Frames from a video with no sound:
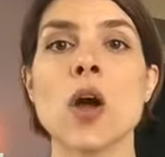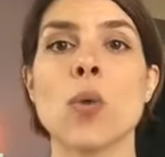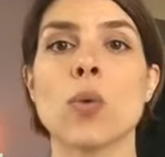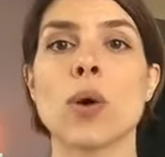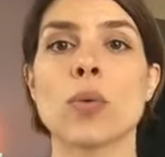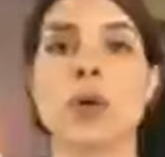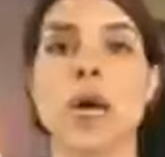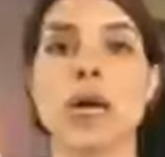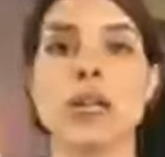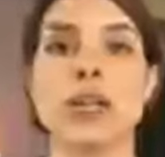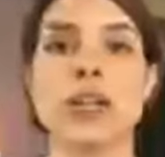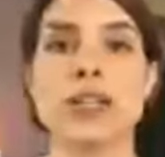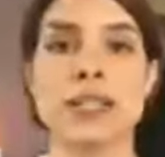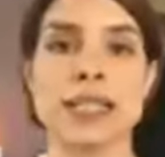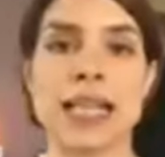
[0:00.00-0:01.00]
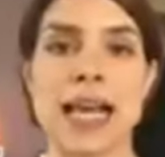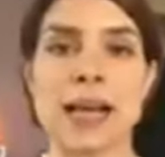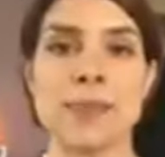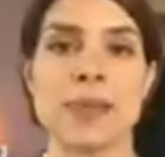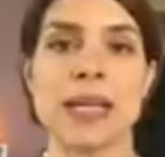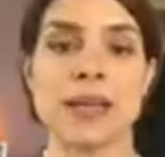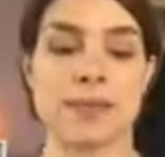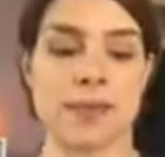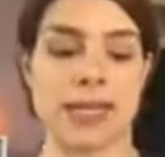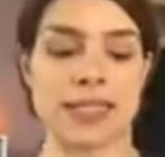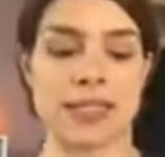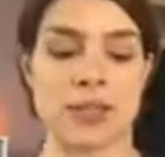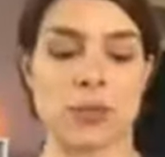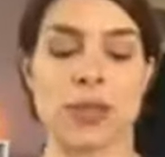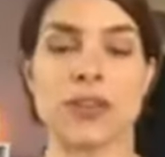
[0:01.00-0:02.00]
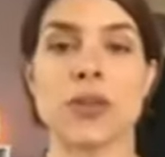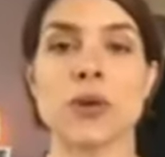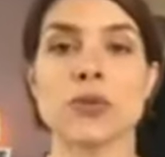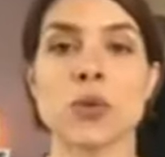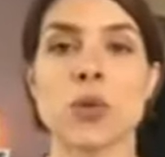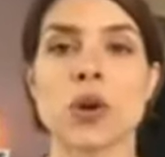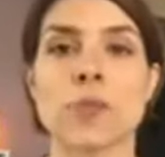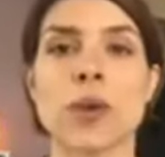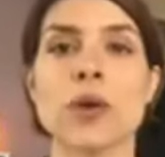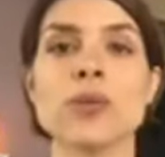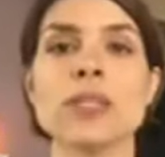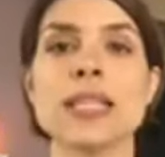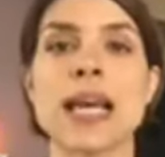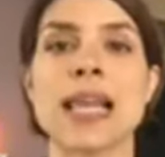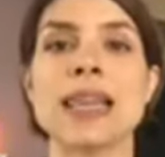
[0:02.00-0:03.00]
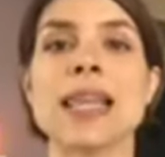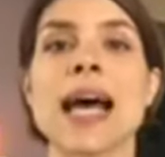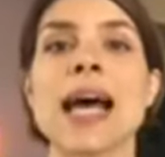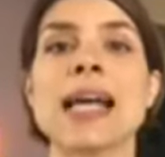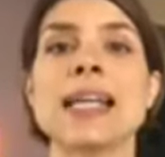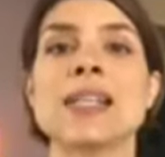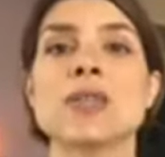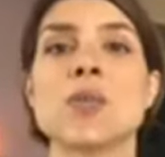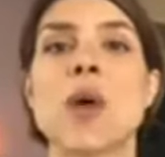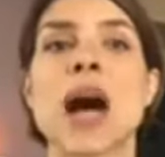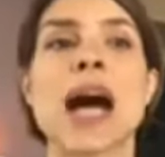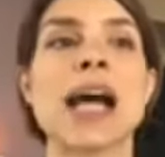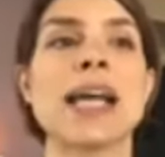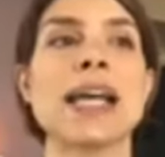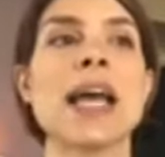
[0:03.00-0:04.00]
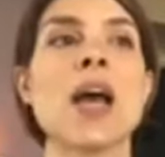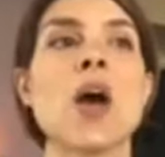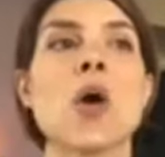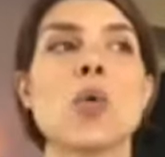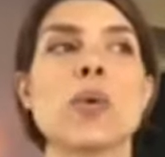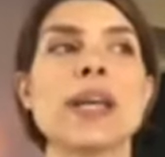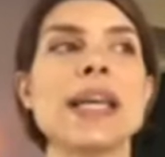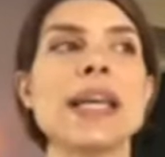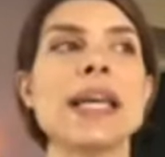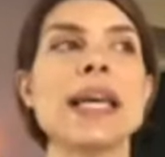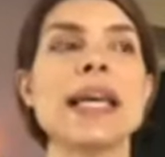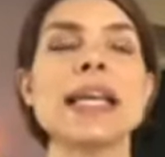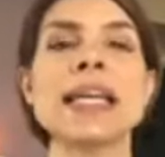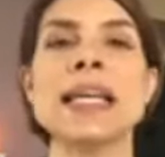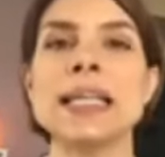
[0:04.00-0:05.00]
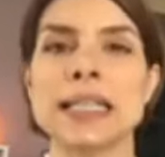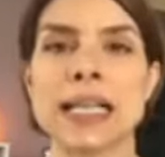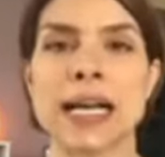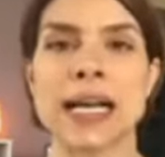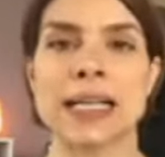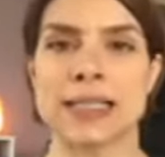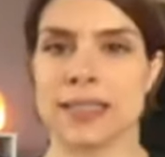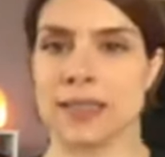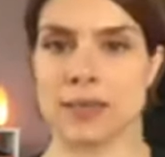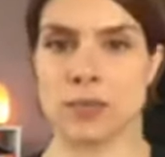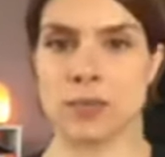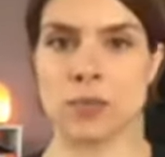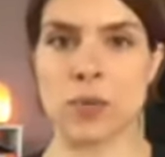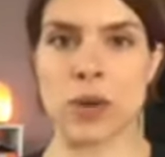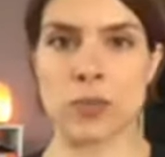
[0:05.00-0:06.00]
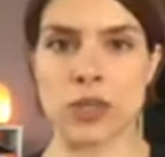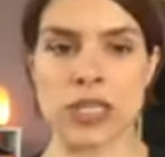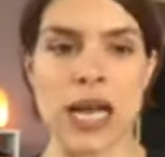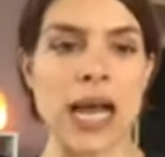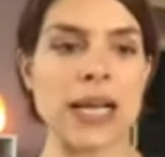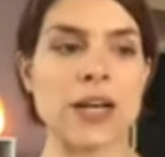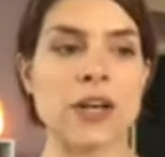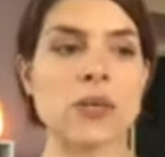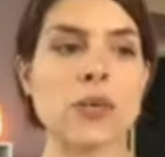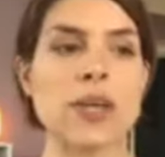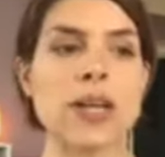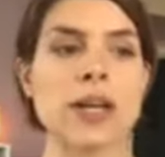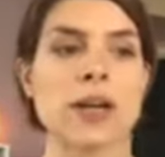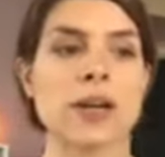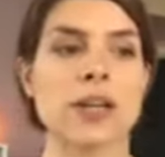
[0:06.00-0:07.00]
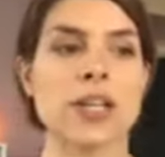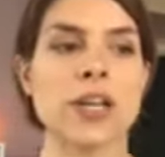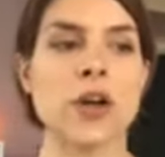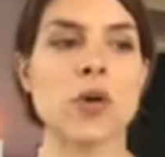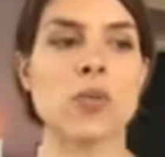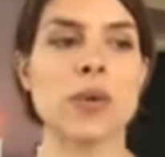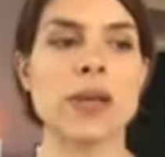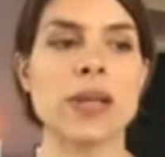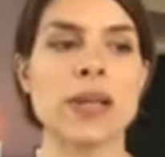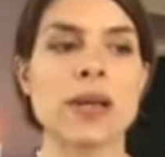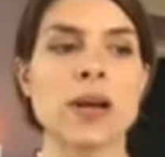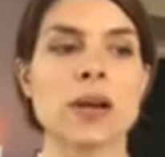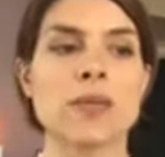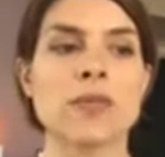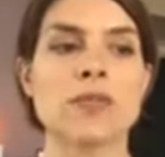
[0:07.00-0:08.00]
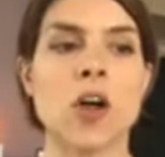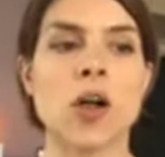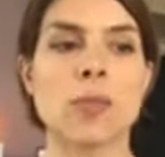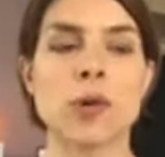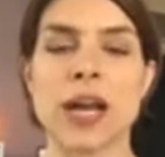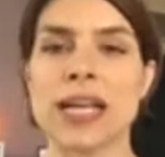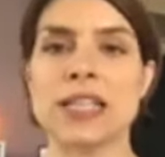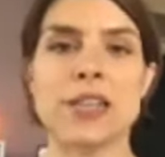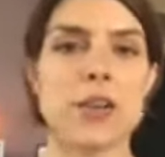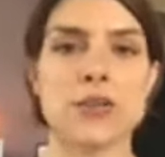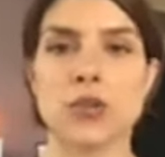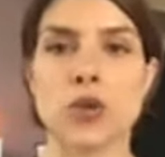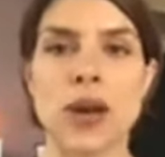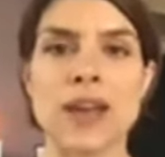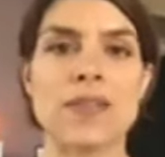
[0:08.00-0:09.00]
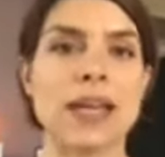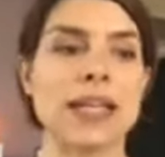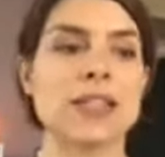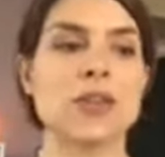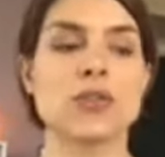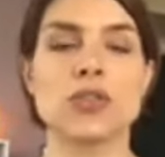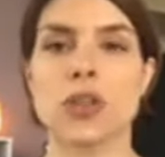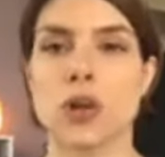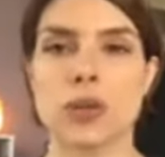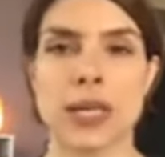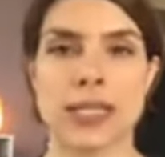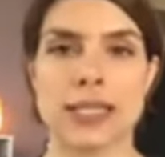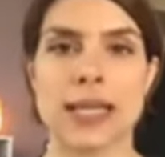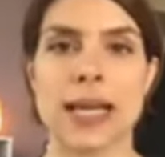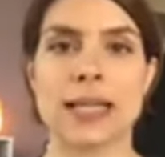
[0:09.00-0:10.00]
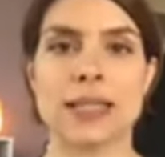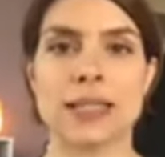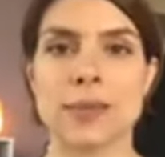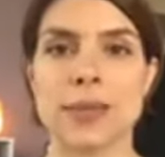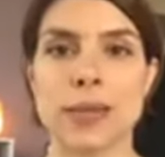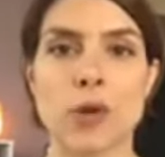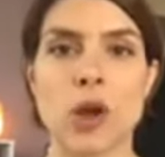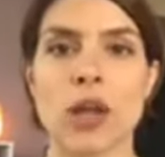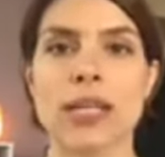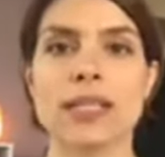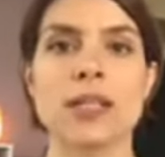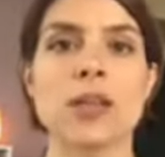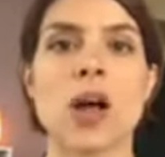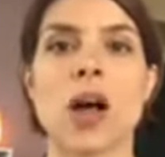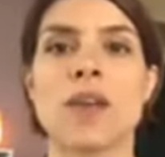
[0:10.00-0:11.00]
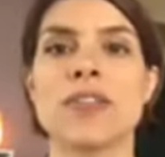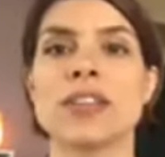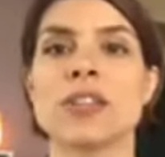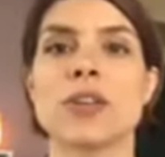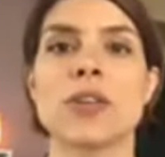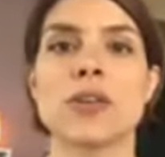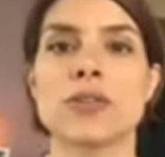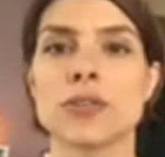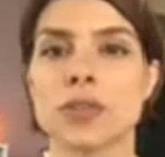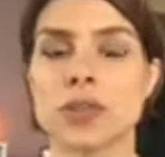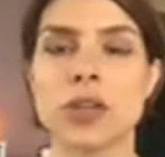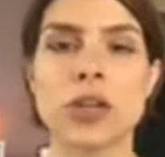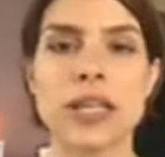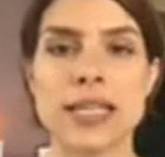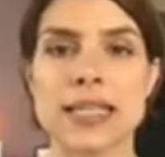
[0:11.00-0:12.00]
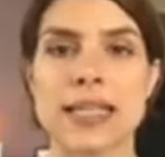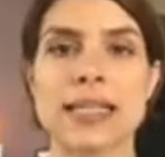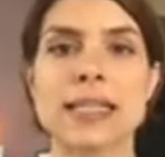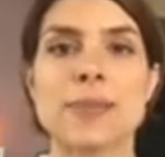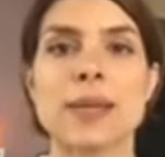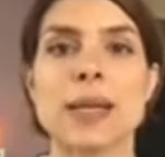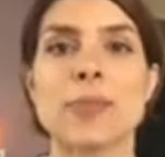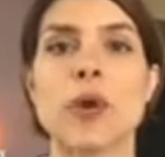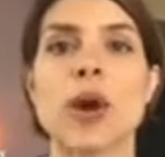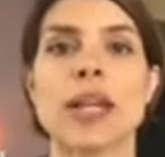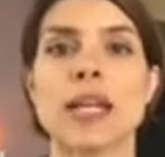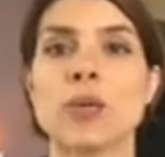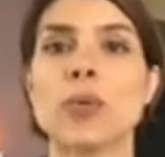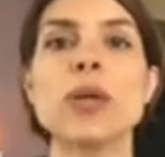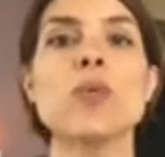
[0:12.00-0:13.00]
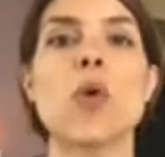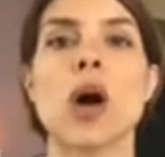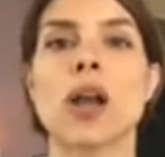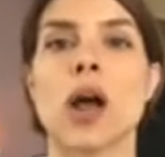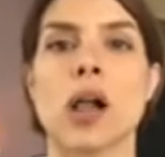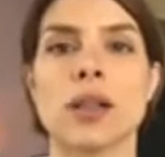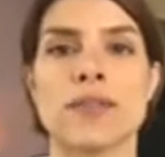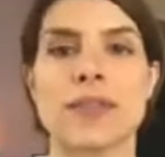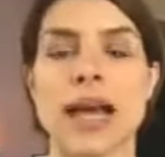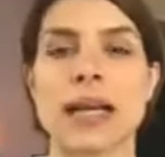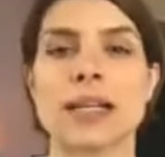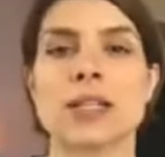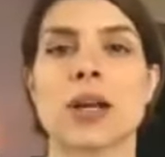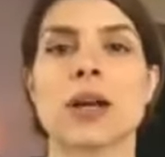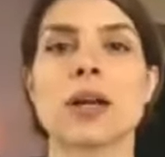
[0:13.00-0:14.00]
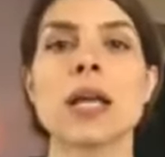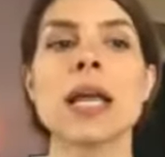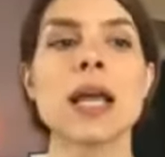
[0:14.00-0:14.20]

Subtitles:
When we're underslept, it messes with those hormones, and that is why we eat a lot when we're tired. We fall prey to those cravings, those donuts that somebody brought into the office, or those cookies that somebody brought in. We want all of that because our